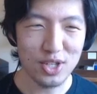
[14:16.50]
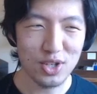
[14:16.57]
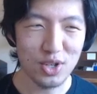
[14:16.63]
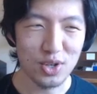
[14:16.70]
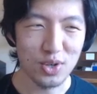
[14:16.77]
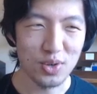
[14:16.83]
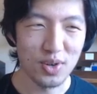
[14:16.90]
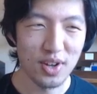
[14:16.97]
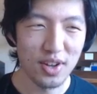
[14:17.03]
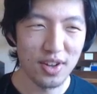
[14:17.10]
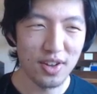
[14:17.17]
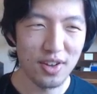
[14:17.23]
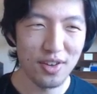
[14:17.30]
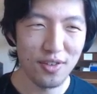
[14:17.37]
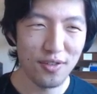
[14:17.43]
to,
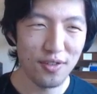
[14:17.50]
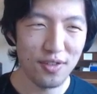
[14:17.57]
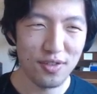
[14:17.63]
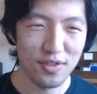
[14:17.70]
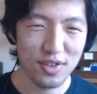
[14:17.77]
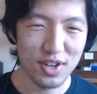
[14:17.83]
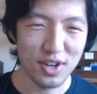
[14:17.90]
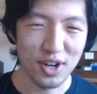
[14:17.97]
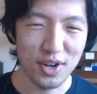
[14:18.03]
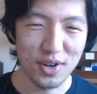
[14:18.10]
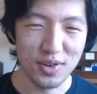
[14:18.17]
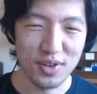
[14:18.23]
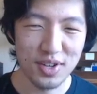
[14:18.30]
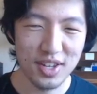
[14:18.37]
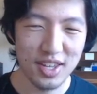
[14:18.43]
you
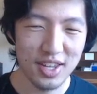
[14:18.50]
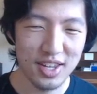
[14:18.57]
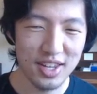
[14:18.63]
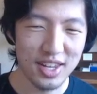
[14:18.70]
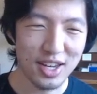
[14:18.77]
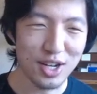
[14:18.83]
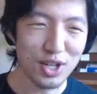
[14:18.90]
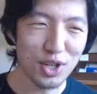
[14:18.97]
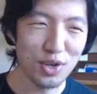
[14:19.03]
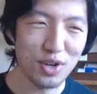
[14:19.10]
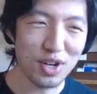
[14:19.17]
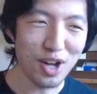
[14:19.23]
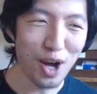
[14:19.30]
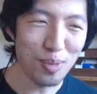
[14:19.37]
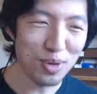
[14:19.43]
know, include
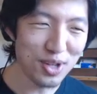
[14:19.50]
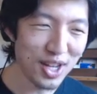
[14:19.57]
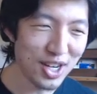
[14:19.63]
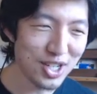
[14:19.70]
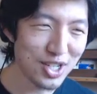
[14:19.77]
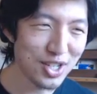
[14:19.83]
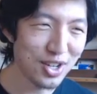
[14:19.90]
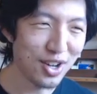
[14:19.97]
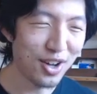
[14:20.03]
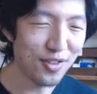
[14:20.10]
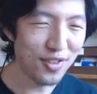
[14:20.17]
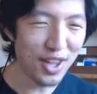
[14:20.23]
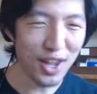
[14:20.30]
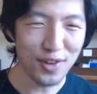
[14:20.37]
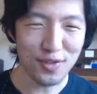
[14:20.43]
a compilation
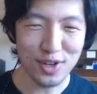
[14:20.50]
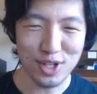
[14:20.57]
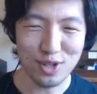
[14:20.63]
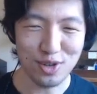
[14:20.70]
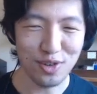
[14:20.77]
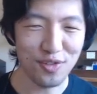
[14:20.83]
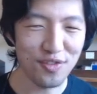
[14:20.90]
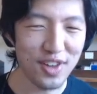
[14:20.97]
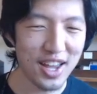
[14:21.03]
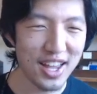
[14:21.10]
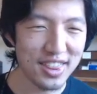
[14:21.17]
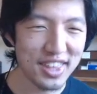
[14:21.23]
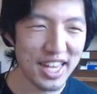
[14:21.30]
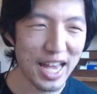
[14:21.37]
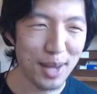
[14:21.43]
of every sort of
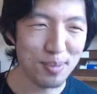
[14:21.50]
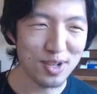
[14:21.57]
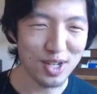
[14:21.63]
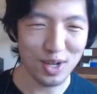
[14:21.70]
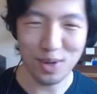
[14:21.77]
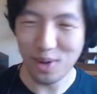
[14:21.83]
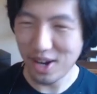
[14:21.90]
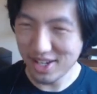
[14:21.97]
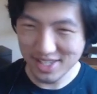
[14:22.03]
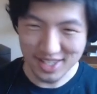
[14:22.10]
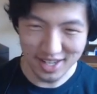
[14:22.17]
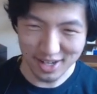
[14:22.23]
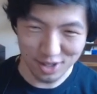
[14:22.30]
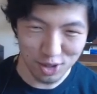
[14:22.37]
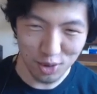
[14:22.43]
fad that happened across
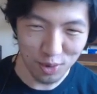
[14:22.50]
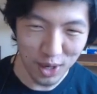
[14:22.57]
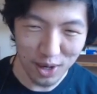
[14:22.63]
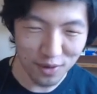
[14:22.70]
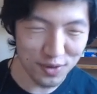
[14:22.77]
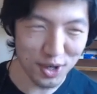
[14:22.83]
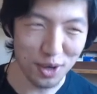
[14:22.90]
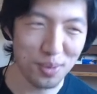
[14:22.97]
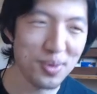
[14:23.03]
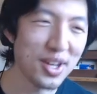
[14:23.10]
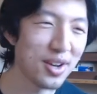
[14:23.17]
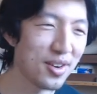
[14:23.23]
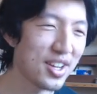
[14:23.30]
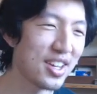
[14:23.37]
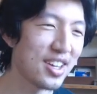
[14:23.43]
the 12 year
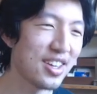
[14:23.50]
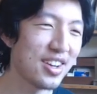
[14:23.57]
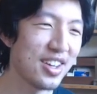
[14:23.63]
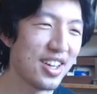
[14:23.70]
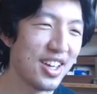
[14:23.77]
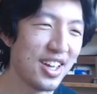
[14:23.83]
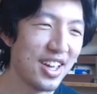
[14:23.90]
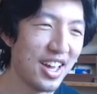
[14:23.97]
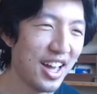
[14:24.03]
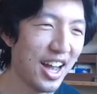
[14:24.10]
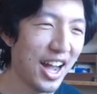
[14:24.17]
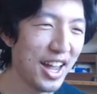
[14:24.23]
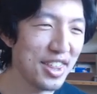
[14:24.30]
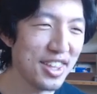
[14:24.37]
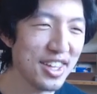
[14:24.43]
period,
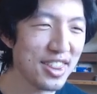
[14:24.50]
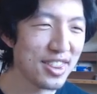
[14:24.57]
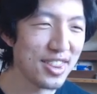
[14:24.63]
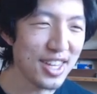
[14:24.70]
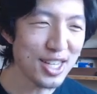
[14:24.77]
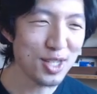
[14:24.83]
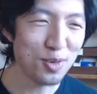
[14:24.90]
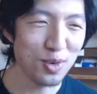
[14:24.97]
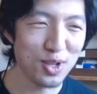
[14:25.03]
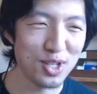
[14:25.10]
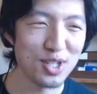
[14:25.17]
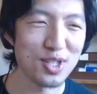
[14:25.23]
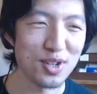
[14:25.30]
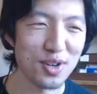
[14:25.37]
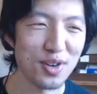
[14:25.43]
I think this would
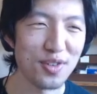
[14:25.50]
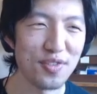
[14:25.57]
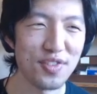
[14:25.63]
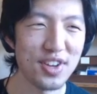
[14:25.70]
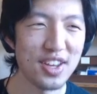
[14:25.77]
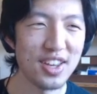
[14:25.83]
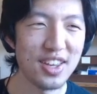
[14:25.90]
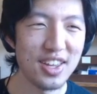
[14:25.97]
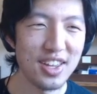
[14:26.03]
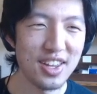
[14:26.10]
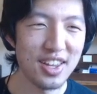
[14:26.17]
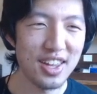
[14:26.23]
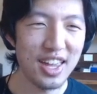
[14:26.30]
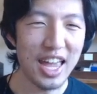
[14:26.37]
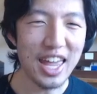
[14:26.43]
deserve
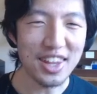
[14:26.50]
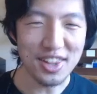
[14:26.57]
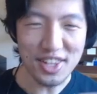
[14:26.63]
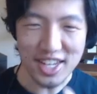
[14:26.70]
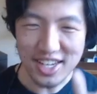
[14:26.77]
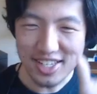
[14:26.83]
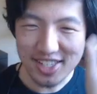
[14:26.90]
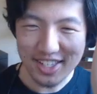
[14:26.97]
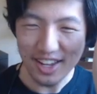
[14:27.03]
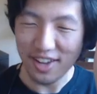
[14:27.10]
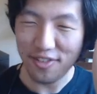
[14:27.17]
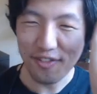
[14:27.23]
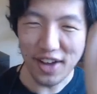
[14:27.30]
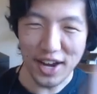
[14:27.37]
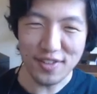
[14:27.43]
at least a
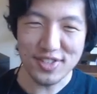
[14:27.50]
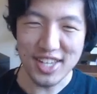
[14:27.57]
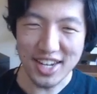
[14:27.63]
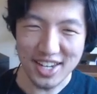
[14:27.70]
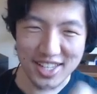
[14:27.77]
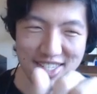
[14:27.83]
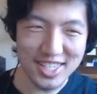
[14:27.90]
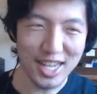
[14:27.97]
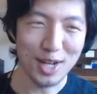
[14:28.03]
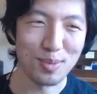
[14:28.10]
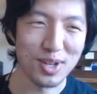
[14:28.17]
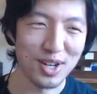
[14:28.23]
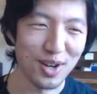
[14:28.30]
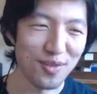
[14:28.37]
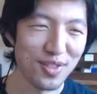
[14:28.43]
five second
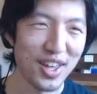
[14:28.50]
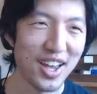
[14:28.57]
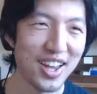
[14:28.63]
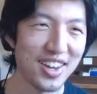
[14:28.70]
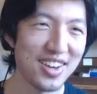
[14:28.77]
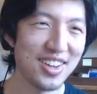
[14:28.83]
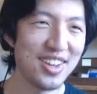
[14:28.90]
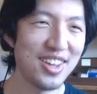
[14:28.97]
segment of that.